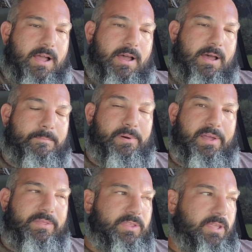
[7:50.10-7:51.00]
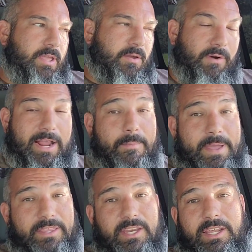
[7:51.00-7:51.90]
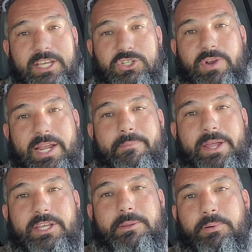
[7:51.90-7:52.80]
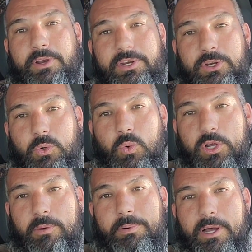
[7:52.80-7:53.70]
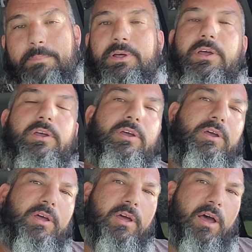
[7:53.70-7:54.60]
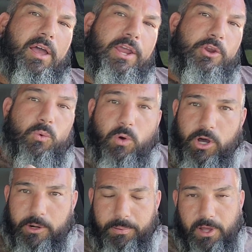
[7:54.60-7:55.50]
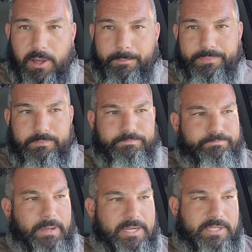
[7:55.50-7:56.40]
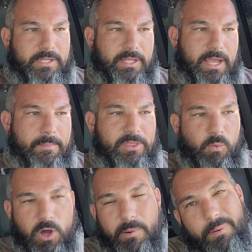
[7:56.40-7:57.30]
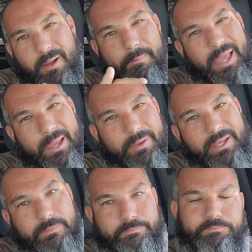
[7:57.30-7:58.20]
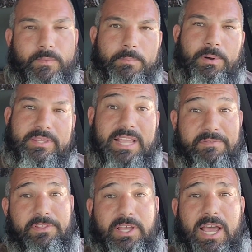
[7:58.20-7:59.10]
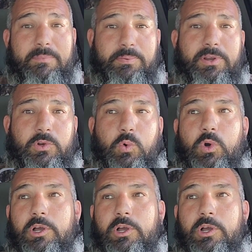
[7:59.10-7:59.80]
But it is recommended to put in a new oil pump, a new water pump. Basically, I mean, the water pump maybe, but definitely I would put a new